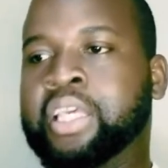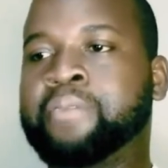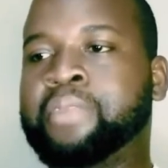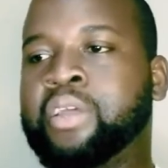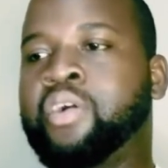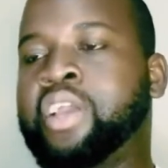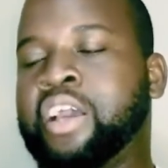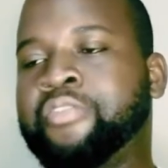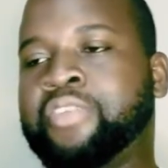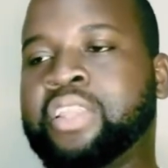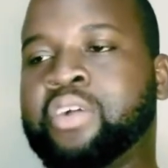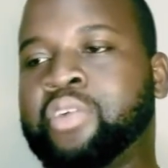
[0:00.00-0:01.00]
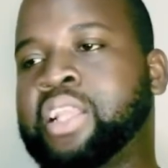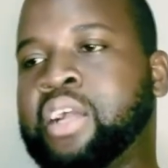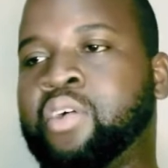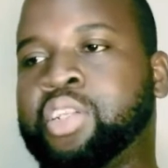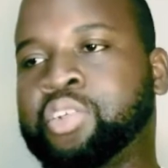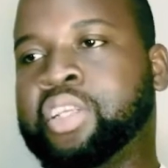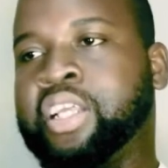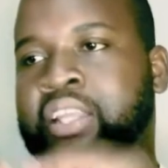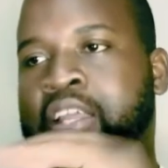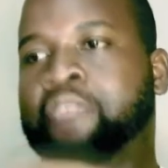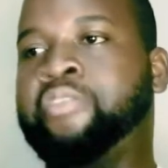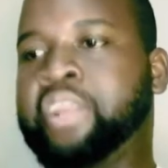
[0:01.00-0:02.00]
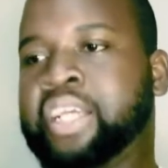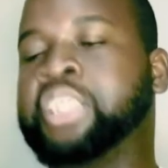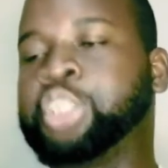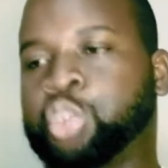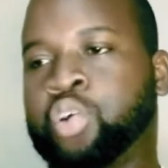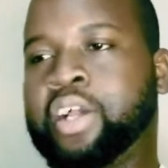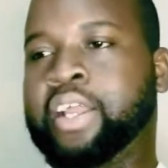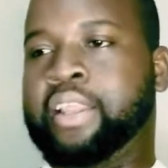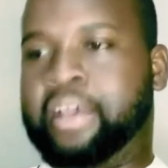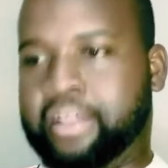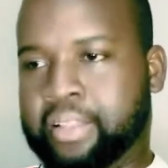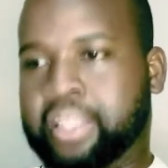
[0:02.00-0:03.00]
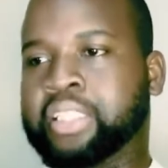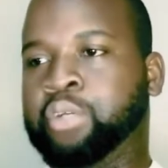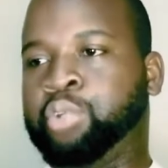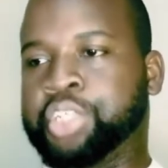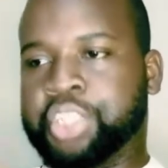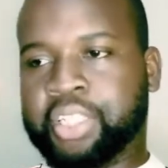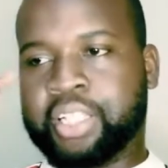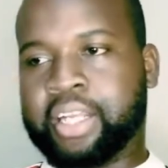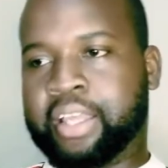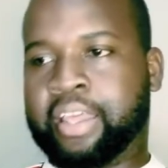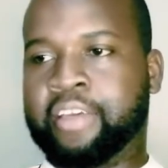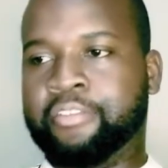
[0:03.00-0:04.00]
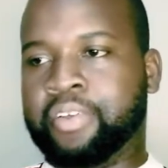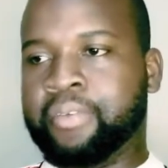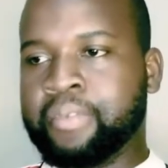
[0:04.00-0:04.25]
Game leo ya fita ku tlanga to that level ka Xitsonga na. That's the question that I have.